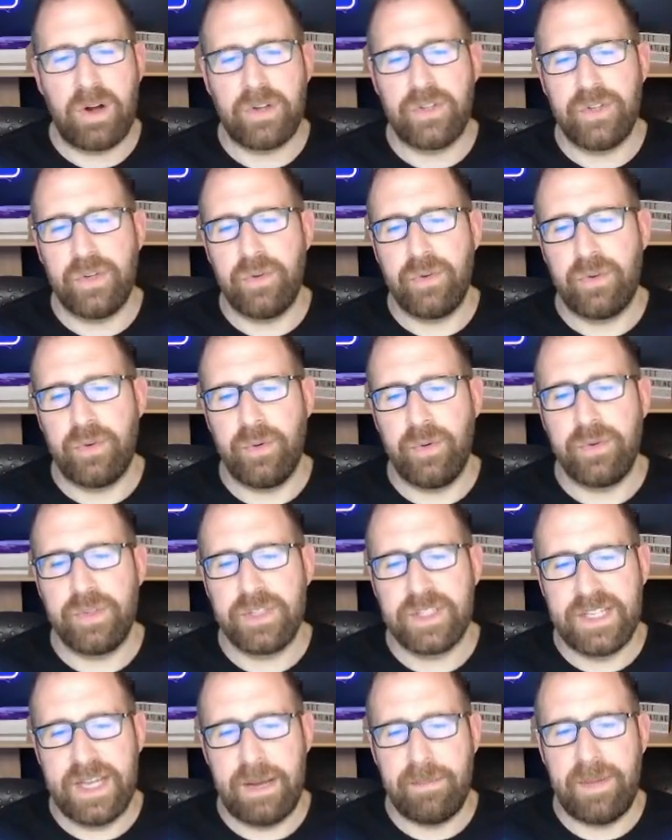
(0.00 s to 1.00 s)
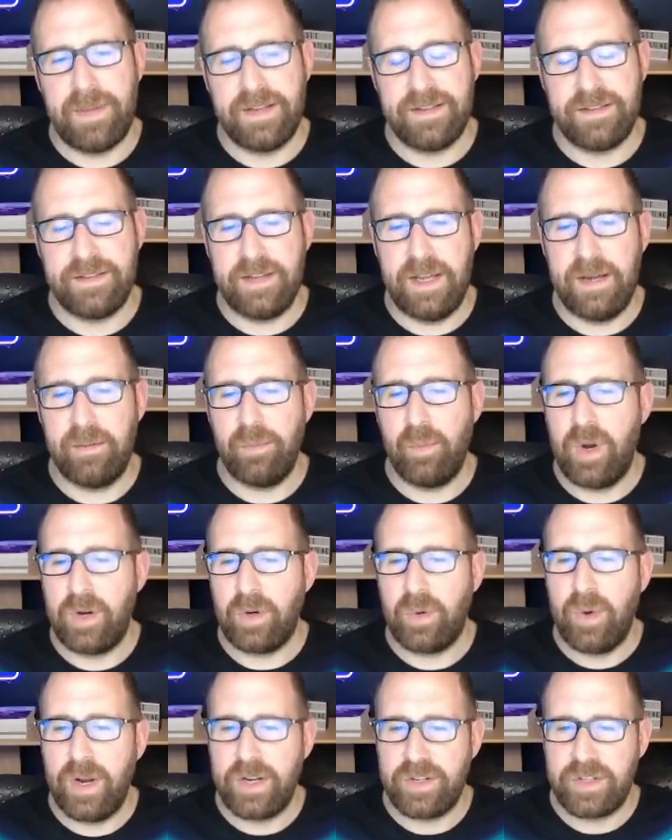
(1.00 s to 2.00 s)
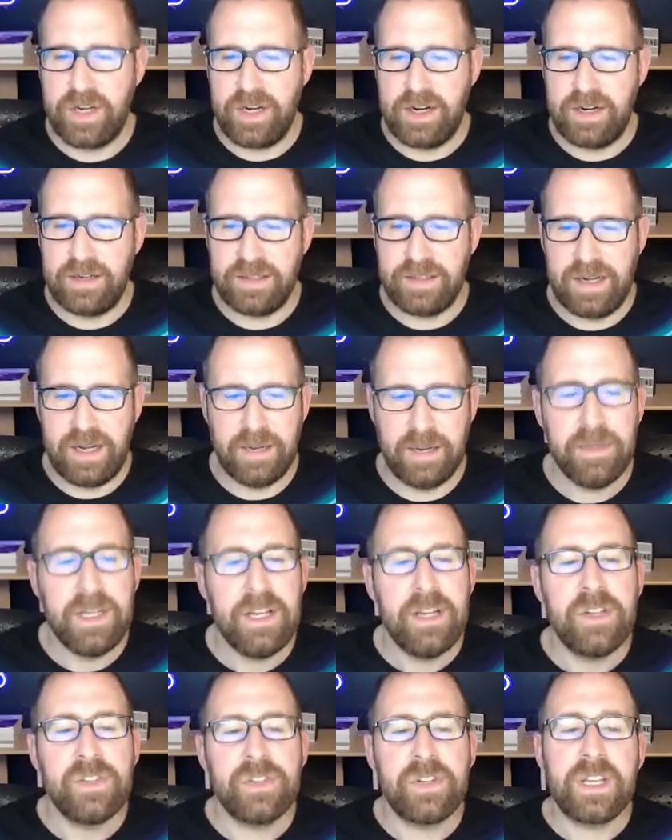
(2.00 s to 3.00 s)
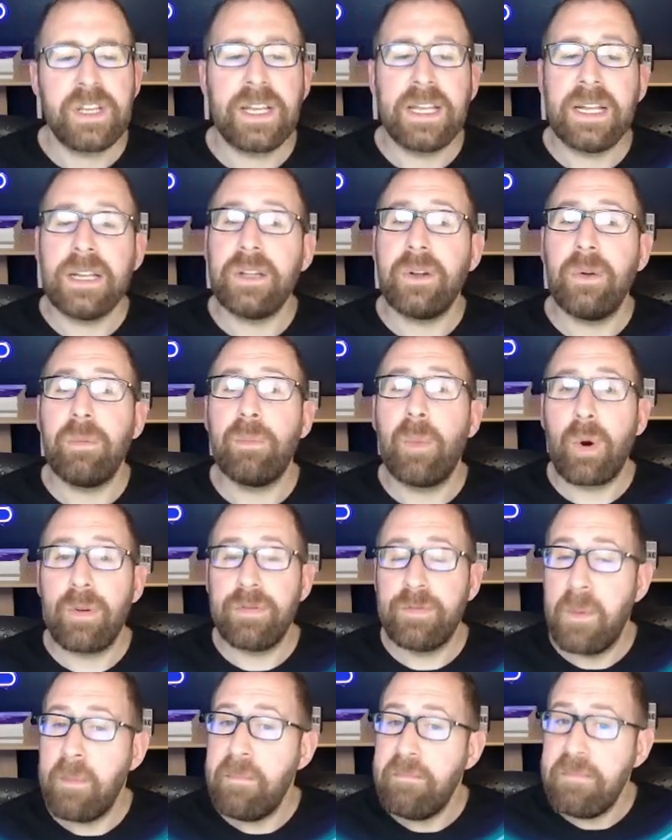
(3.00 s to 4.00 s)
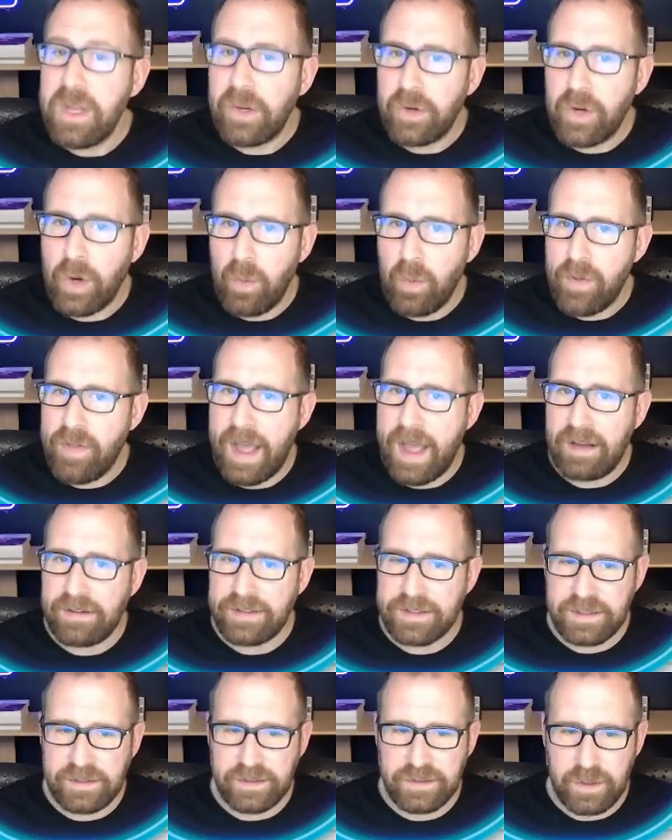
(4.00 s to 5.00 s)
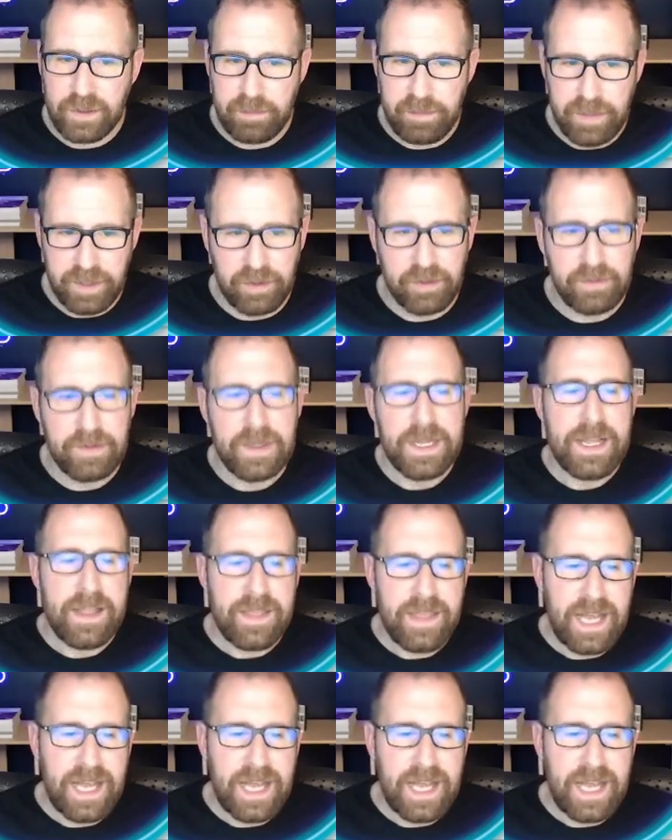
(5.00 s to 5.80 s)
you through step by step, one question at a time, so you can get a little more familiar with how skills are built, that